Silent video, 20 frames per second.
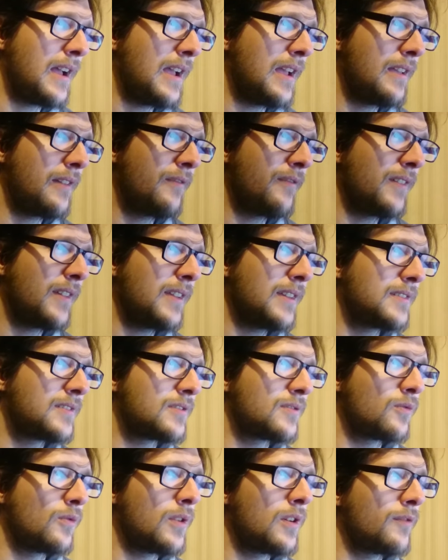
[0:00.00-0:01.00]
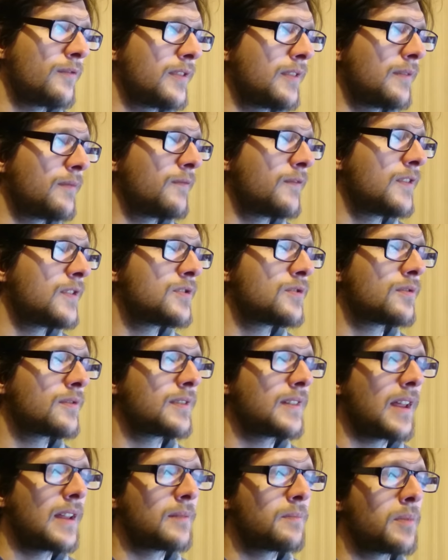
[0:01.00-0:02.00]
I think it's one of the
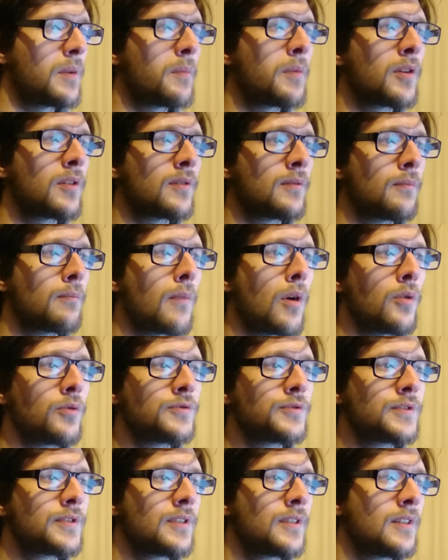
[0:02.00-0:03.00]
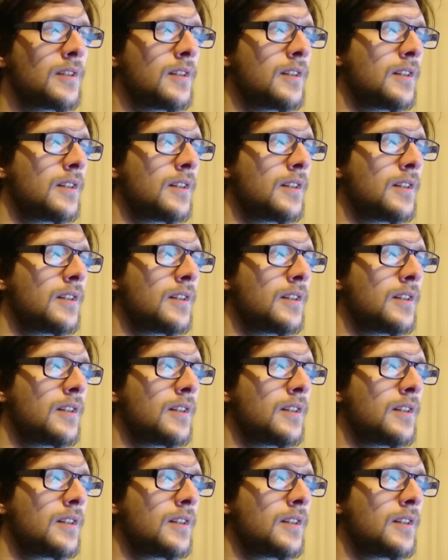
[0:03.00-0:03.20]
features that people most